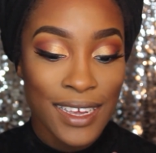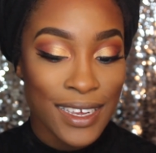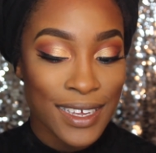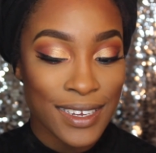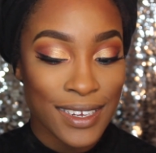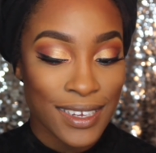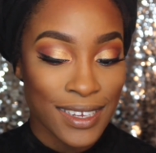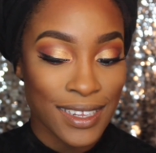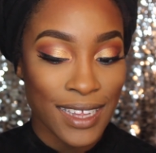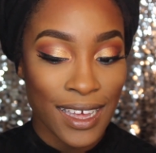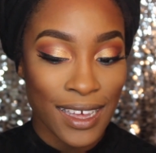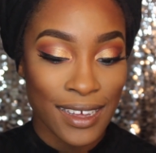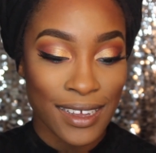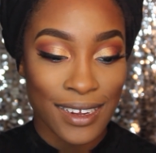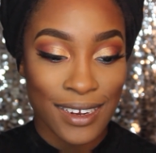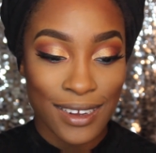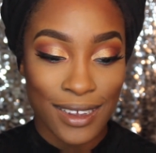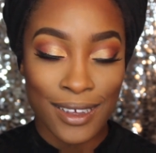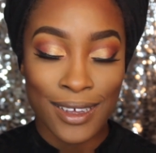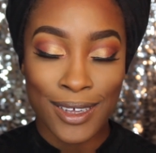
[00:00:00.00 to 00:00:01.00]

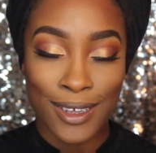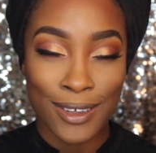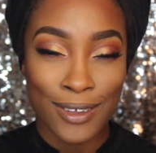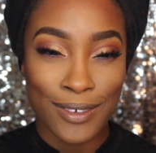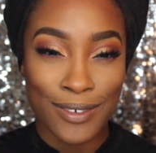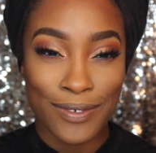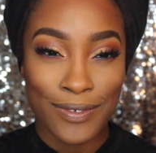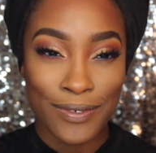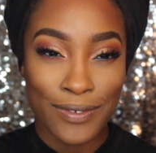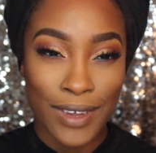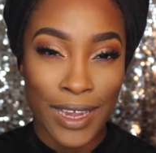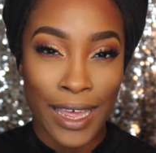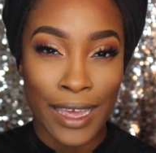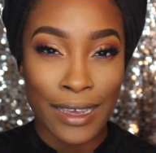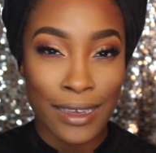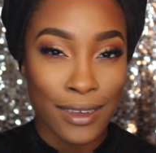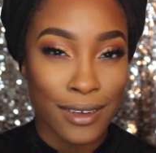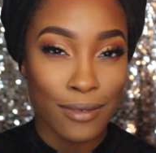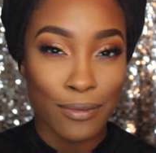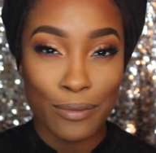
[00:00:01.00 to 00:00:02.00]
instead of
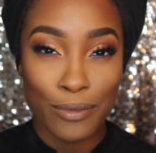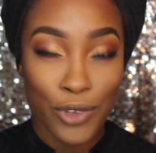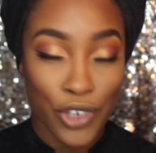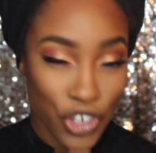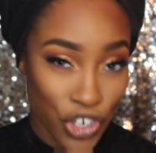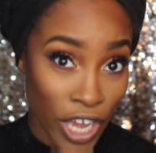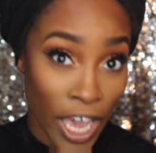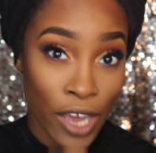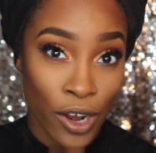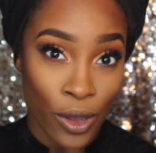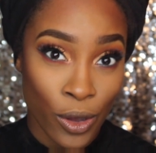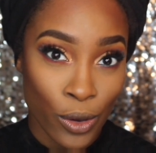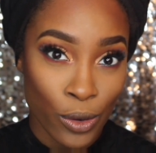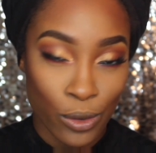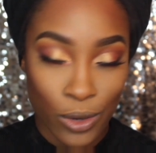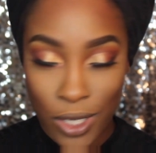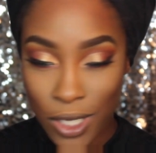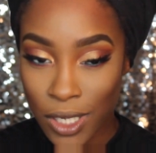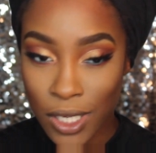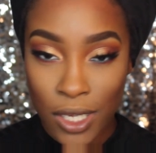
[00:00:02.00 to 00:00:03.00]
like shadow,
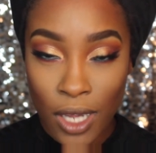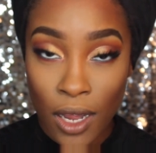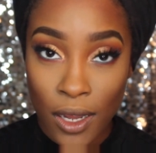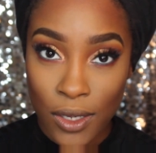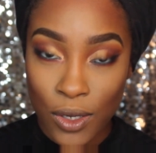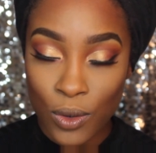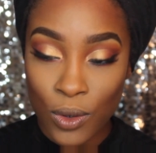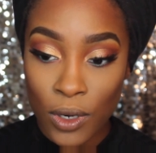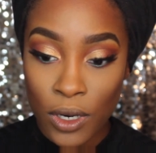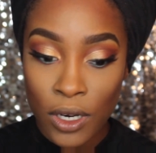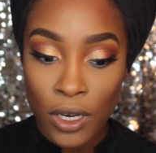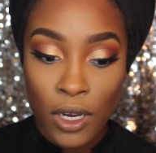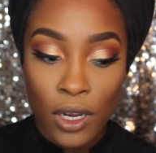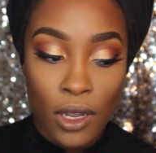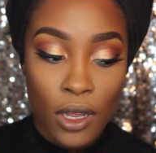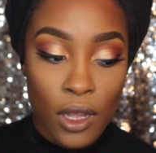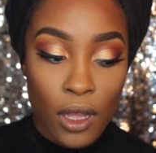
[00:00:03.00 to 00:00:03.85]
which is contour.